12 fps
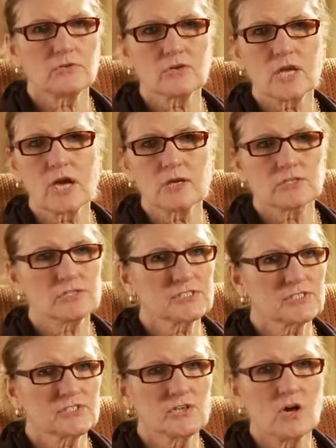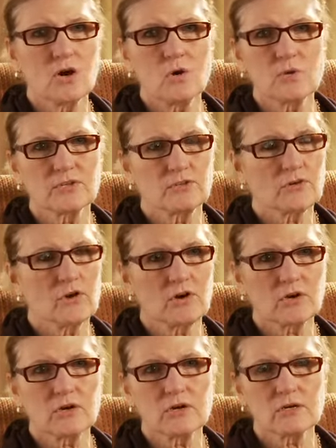You're not just know in your
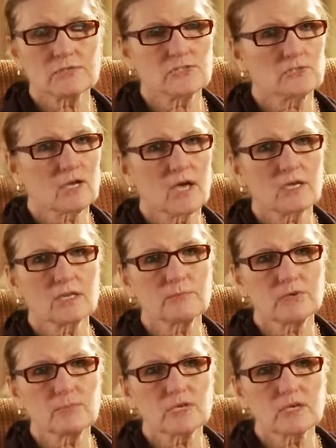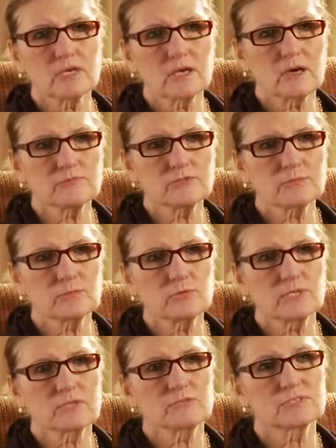heart of hearts you're not going to be really comfortable
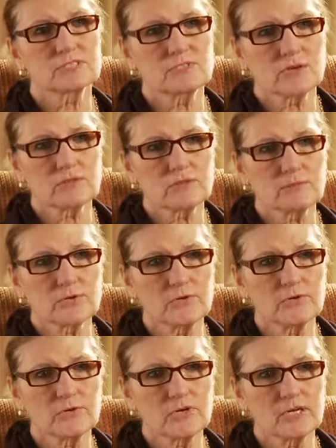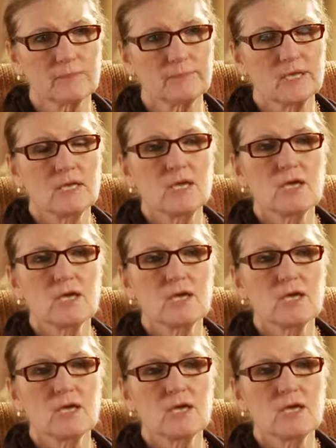when you start the program,